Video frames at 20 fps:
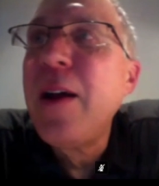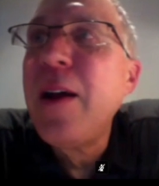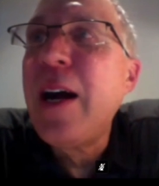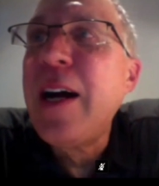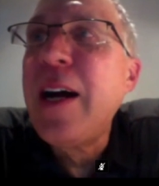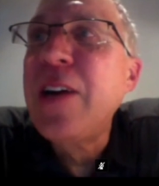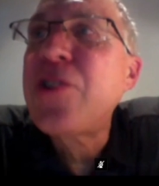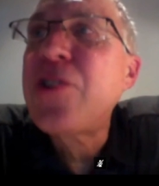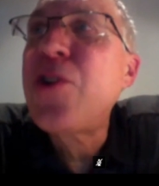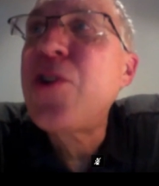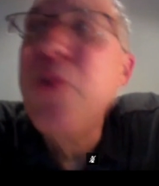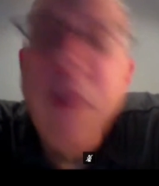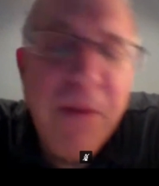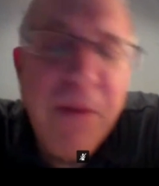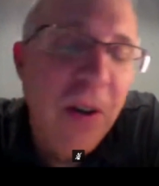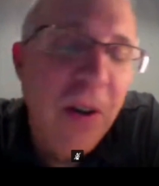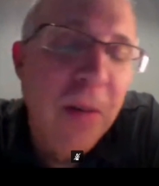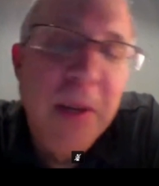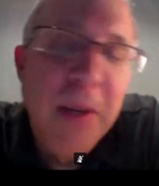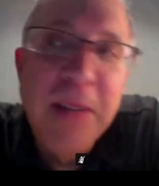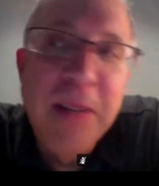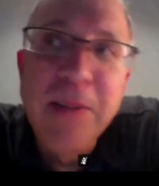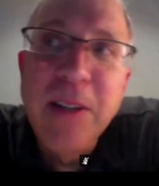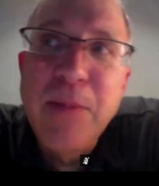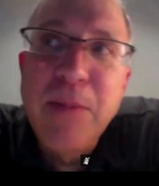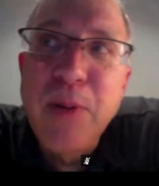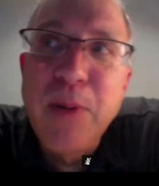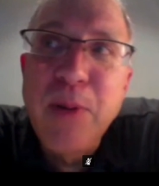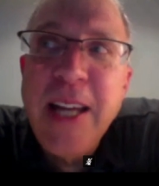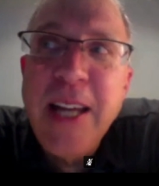to affirmatively
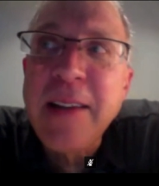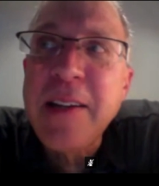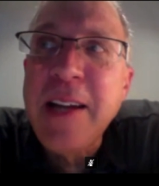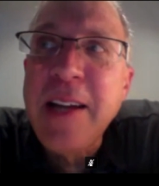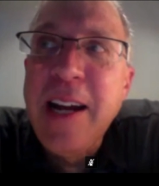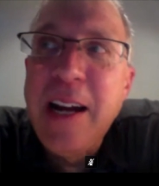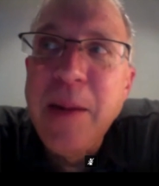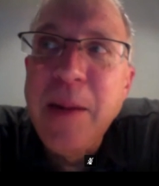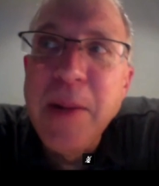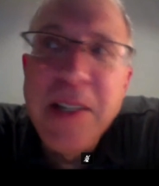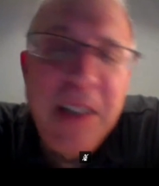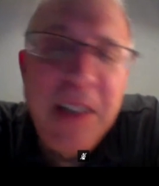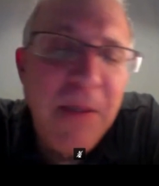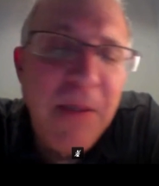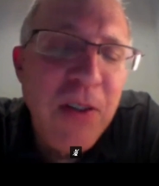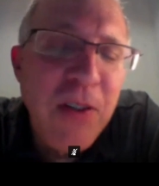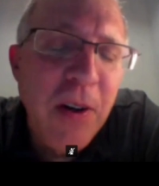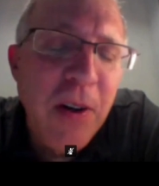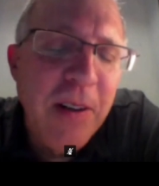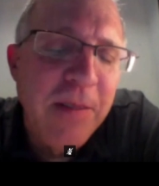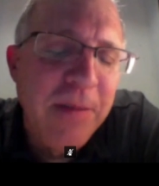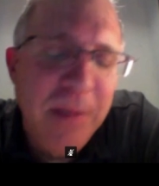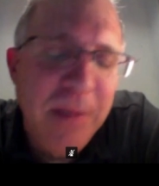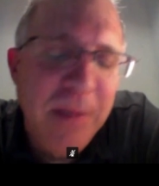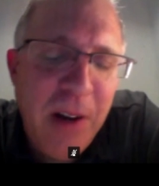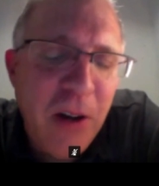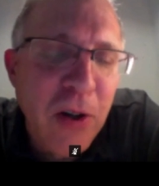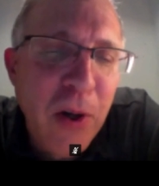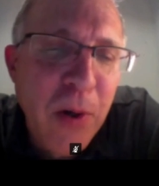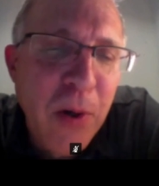protect commons. I've sort of
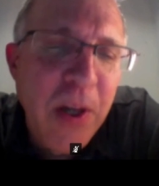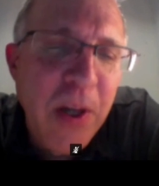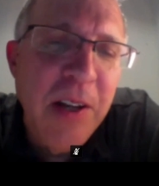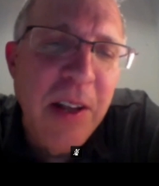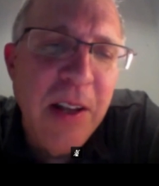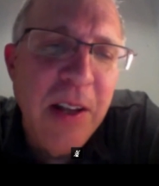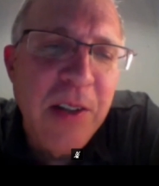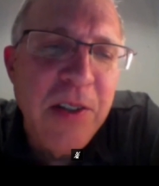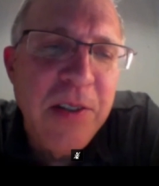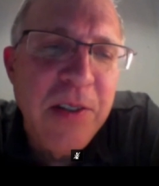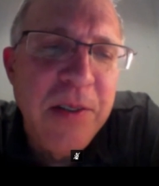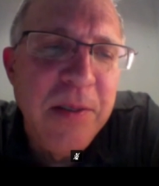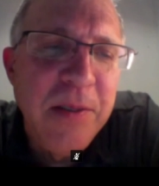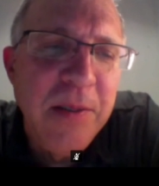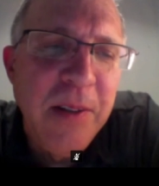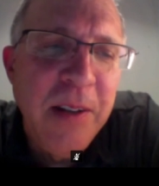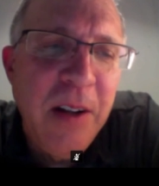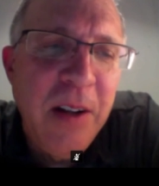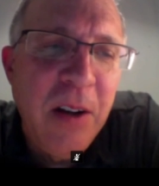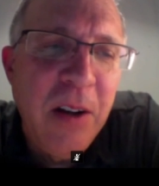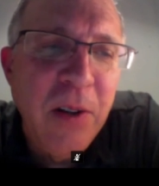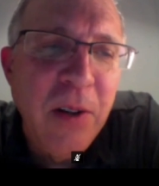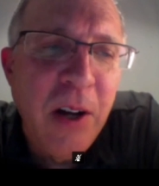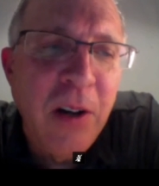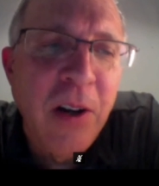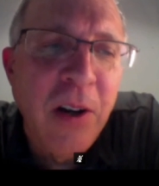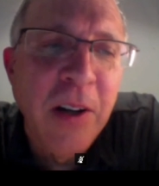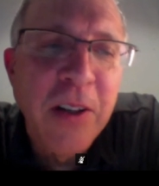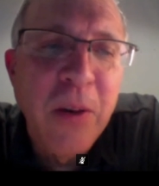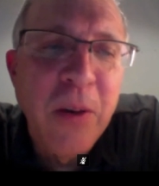alluded to this
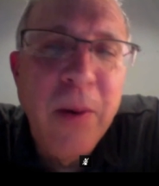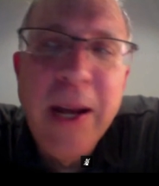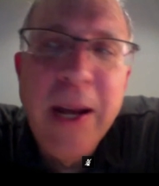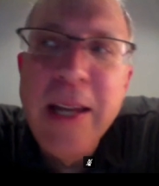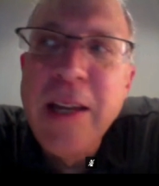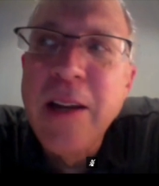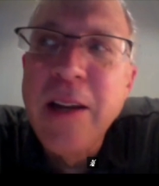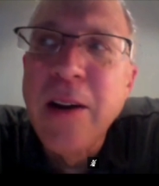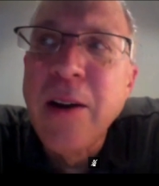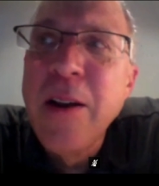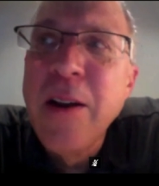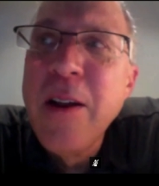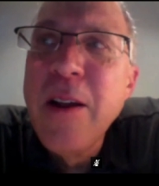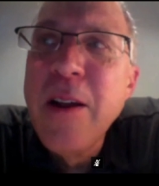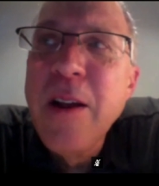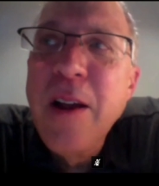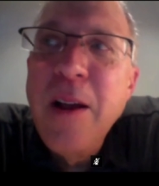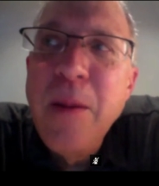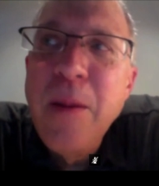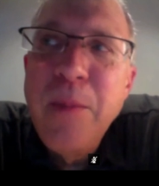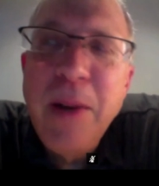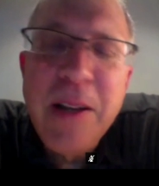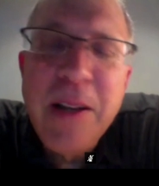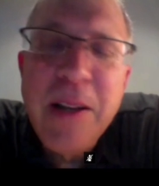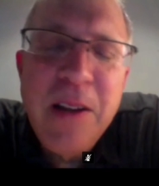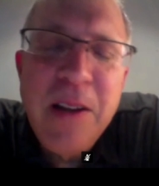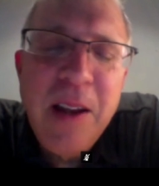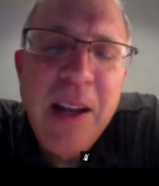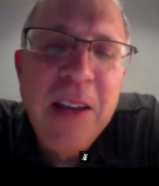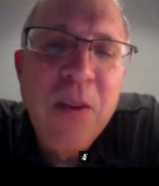along the way here, but
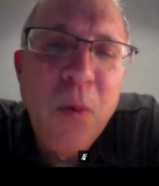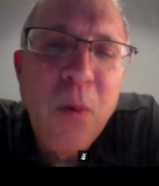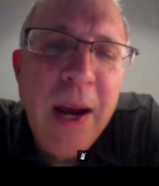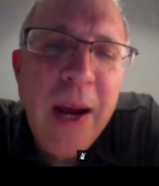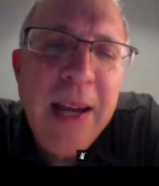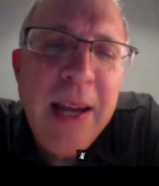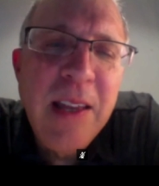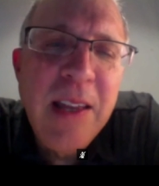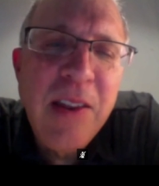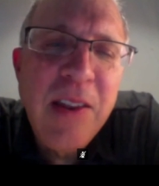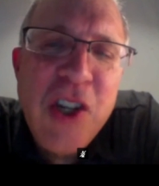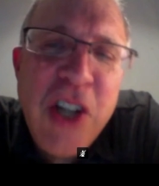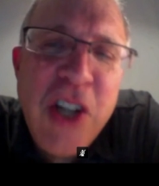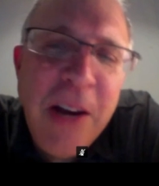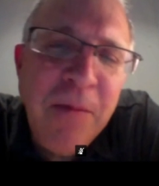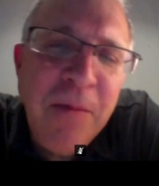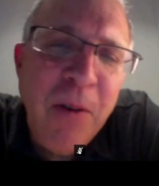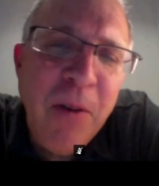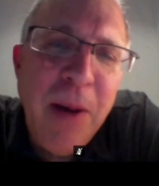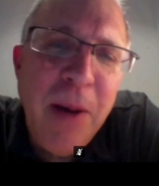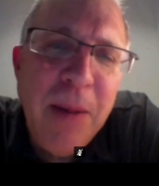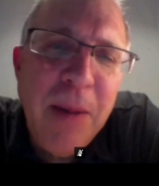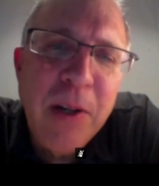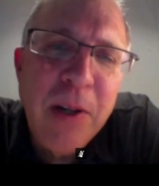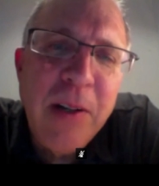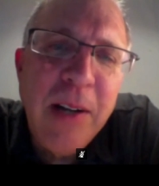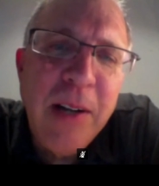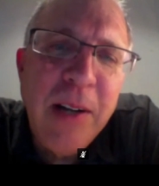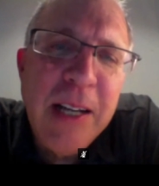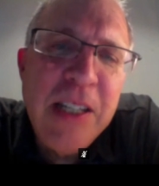in the way that the general
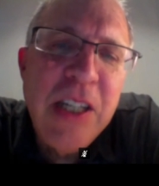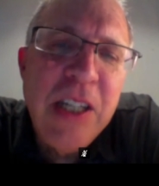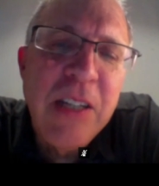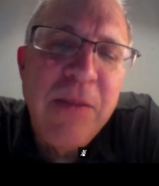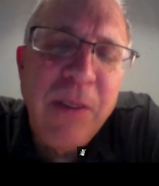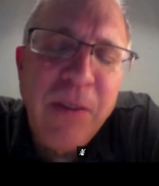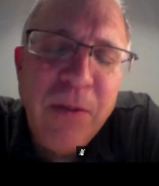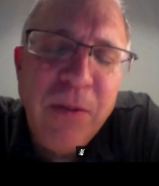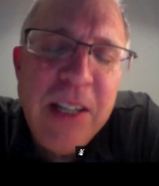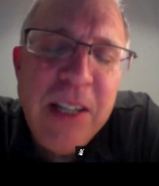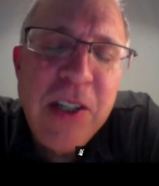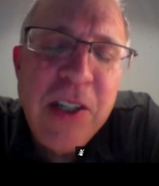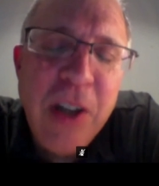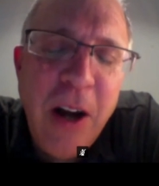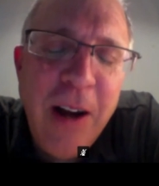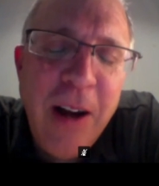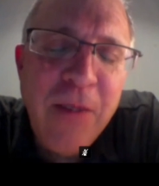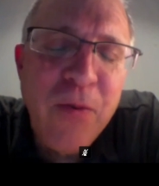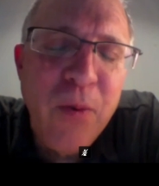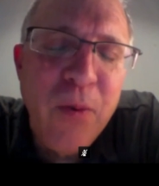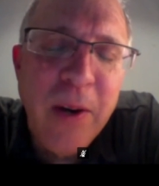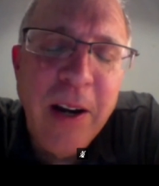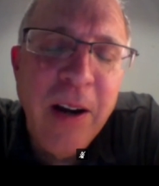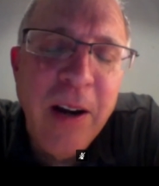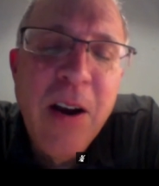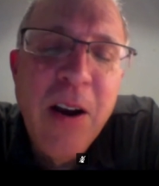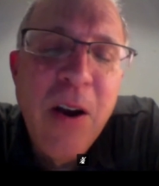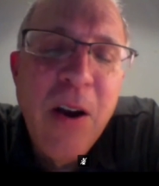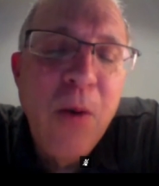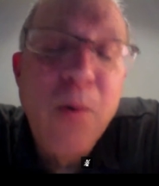public license for free
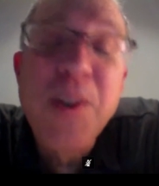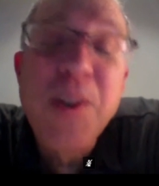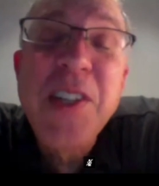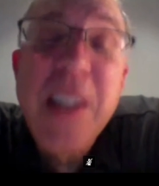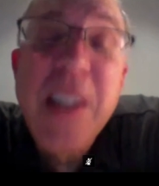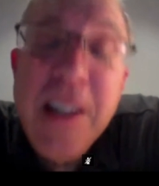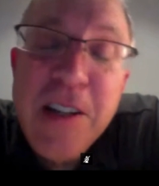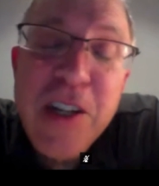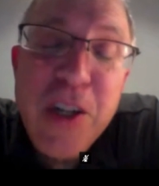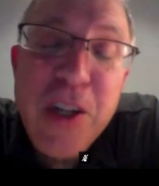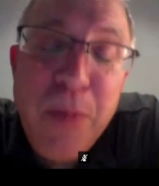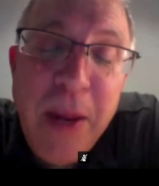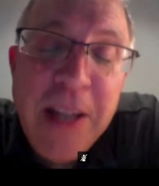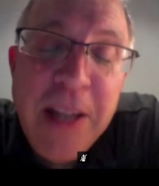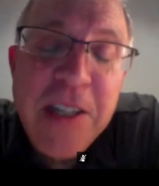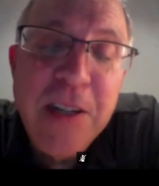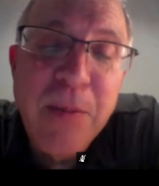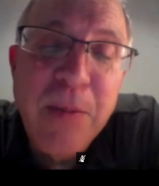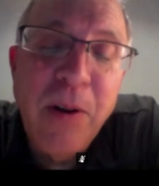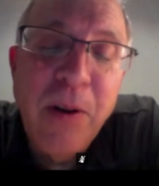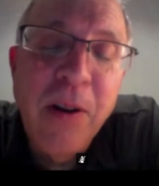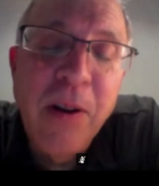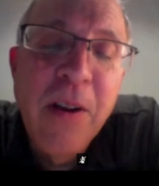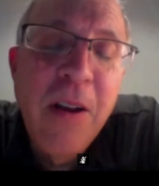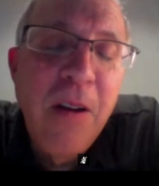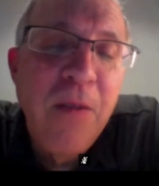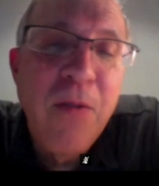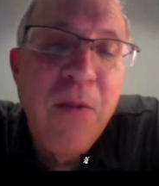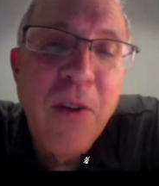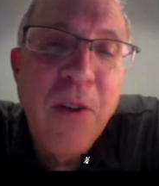software was indispensable
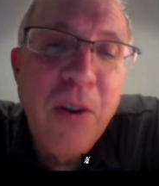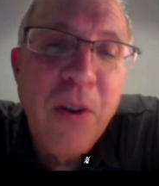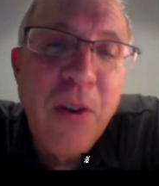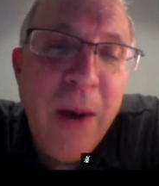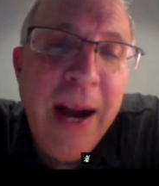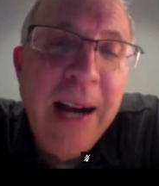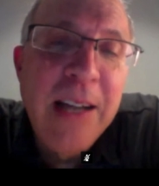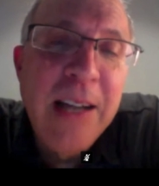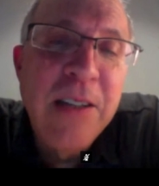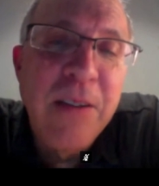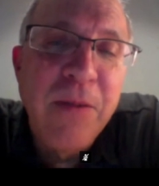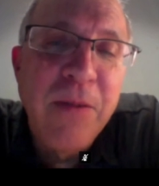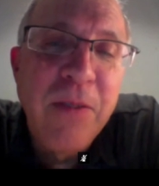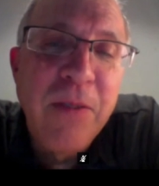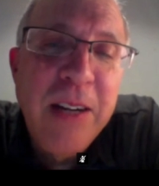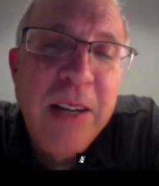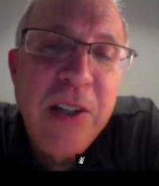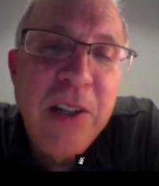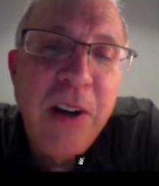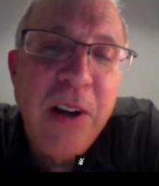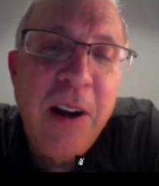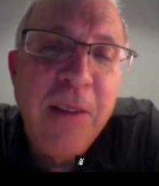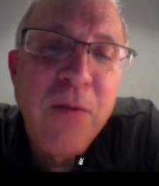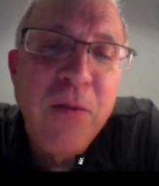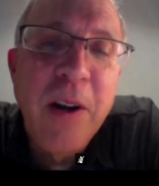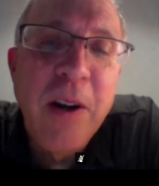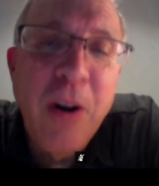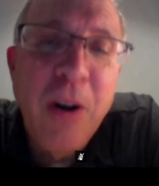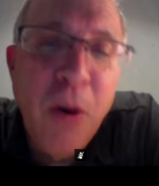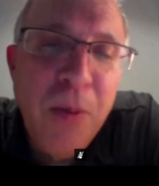for the rise of free
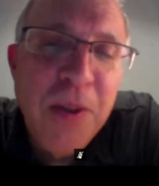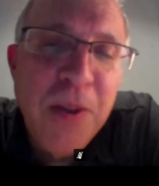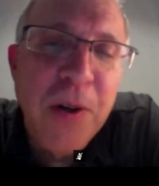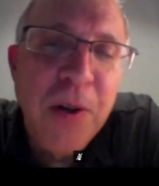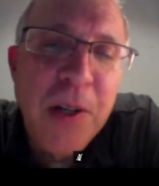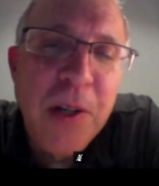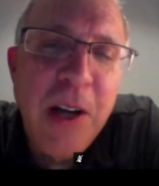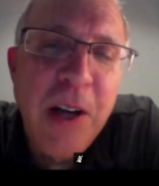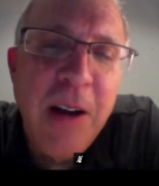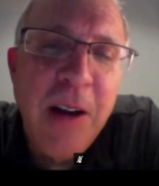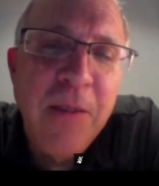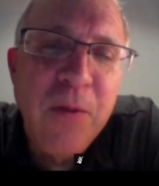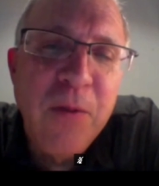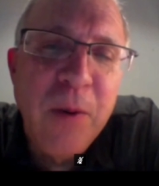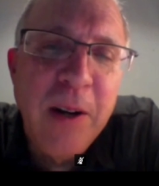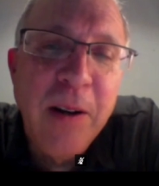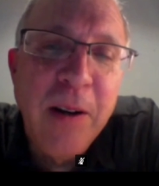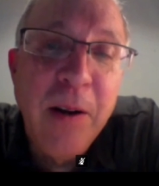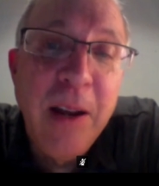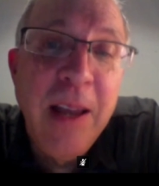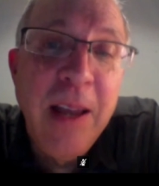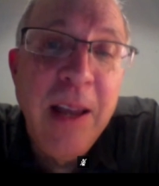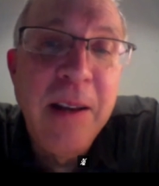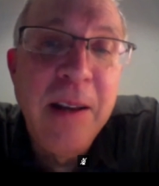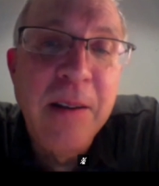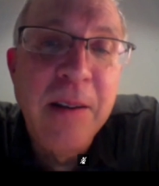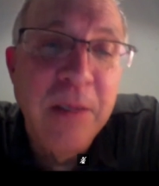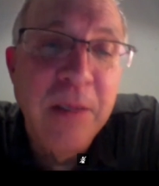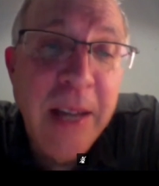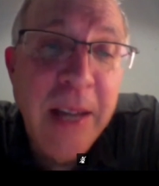software, open source software,
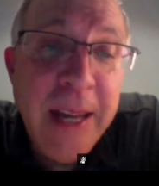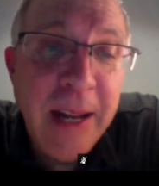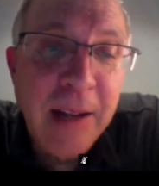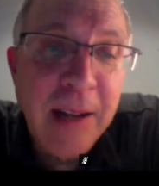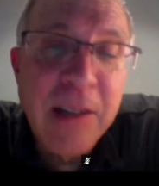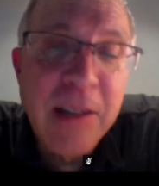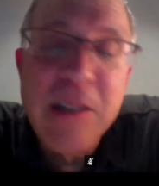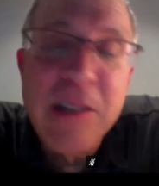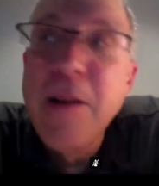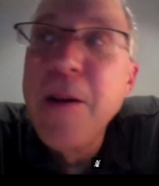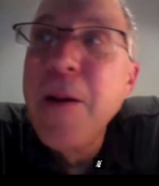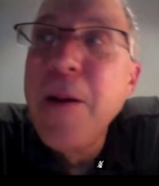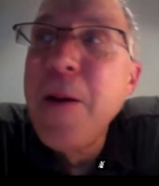and Linux,